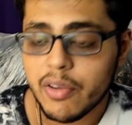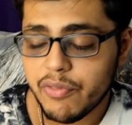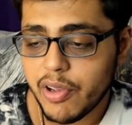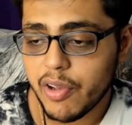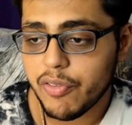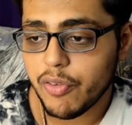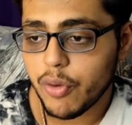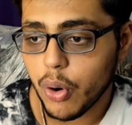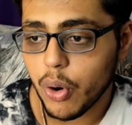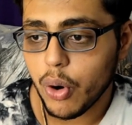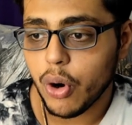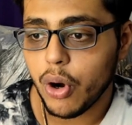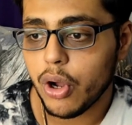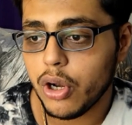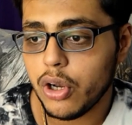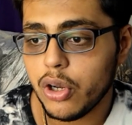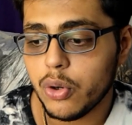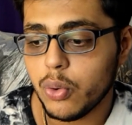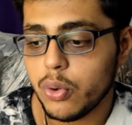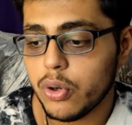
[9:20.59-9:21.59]
We have
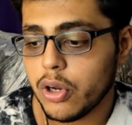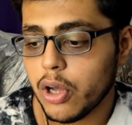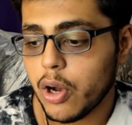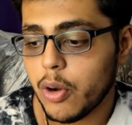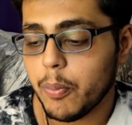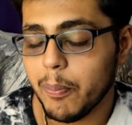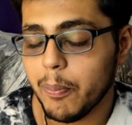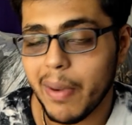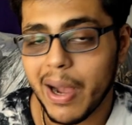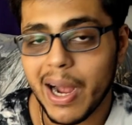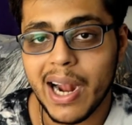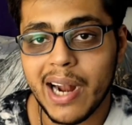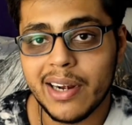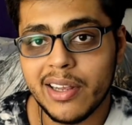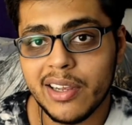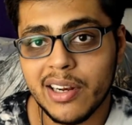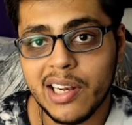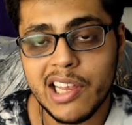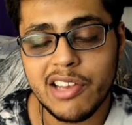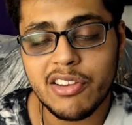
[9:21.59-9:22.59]
all known how
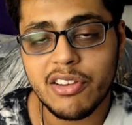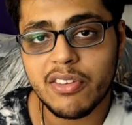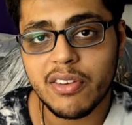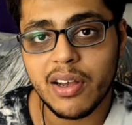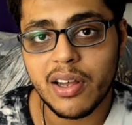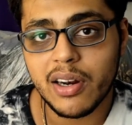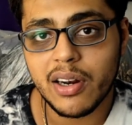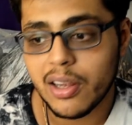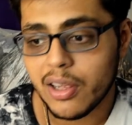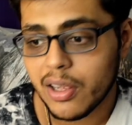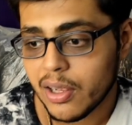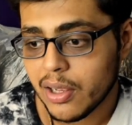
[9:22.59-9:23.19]
bad players are,